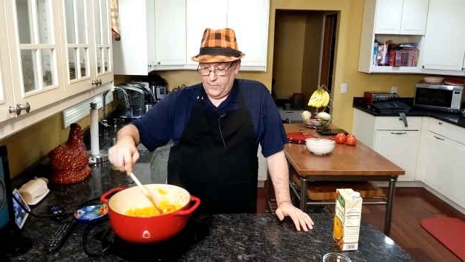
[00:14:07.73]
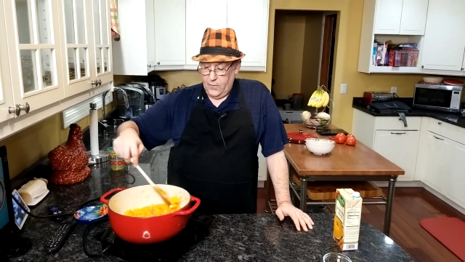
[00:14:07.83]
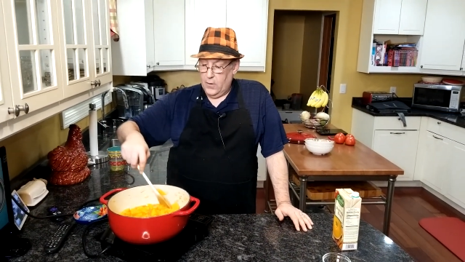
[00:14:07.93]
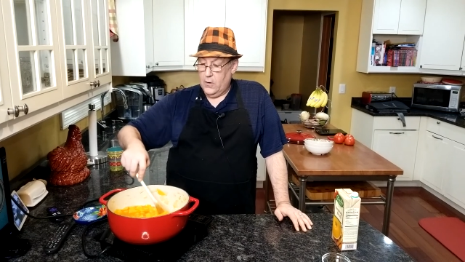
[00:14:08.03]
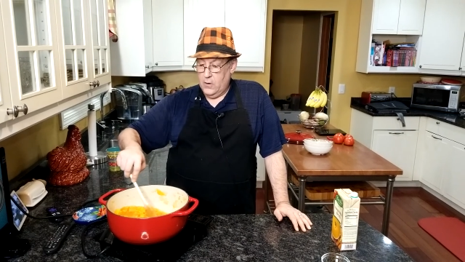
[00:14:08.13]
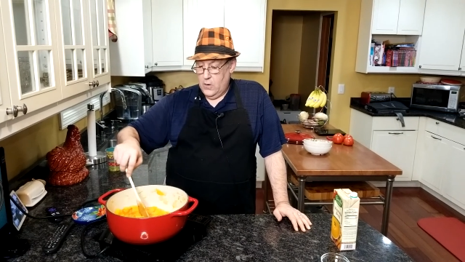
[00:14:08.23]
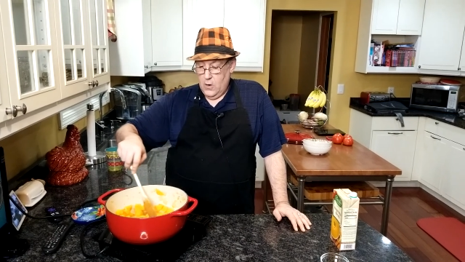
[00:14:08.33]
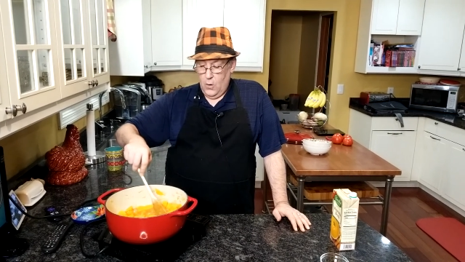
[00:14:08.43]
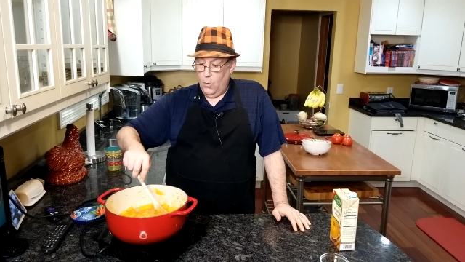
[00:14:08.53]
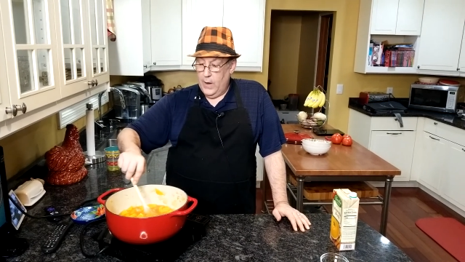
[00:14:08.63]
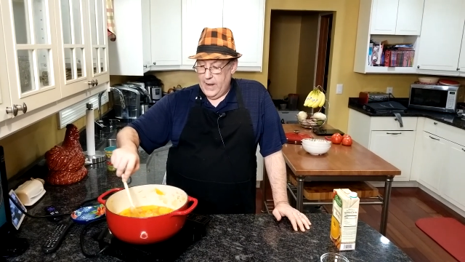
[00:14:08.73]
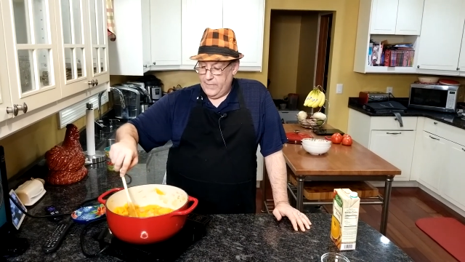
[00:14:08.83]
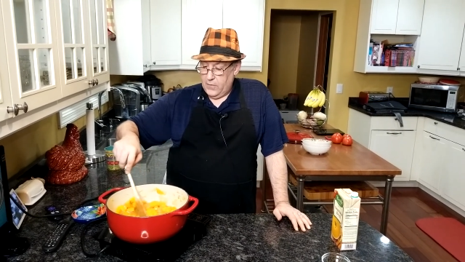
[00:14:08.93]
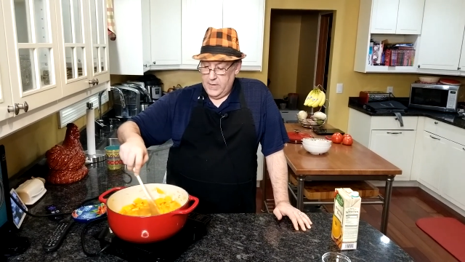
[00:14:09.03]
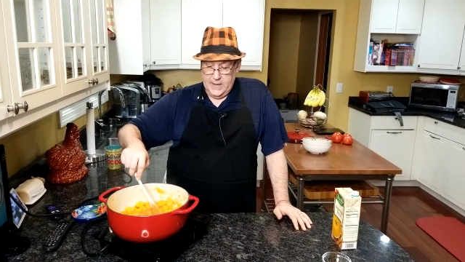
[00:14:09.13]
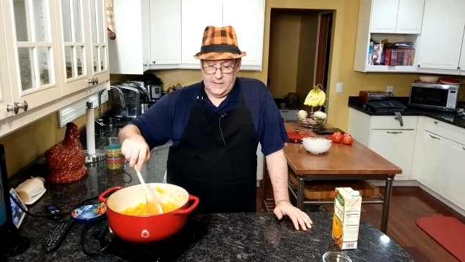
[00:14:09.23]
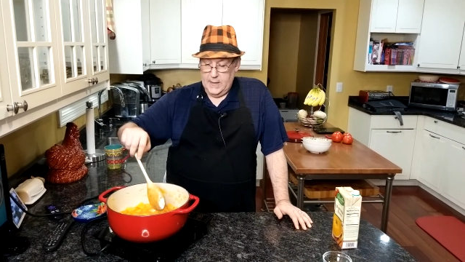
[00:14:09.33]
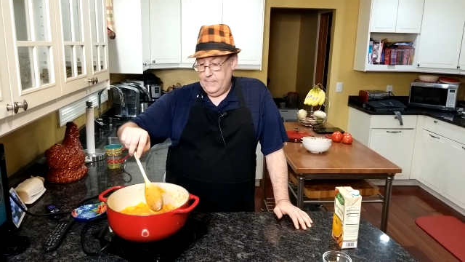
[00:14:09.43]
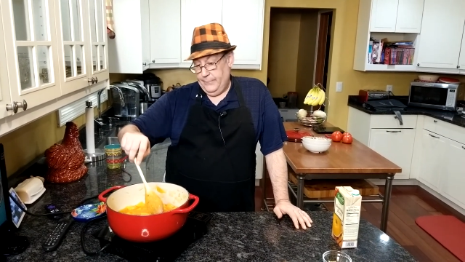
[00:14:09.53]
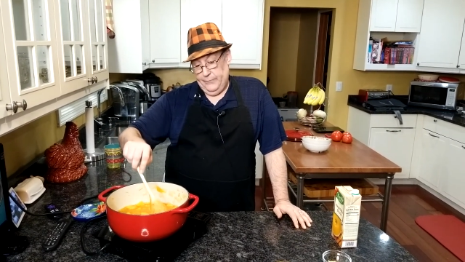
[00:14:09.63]
for whatever
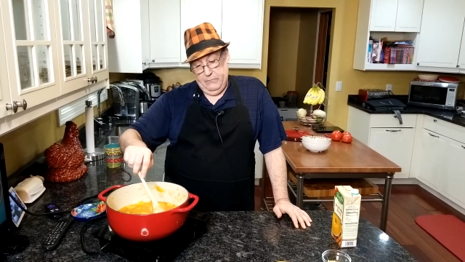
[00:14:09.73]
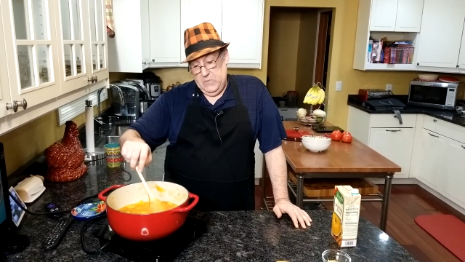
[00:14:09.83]
reason,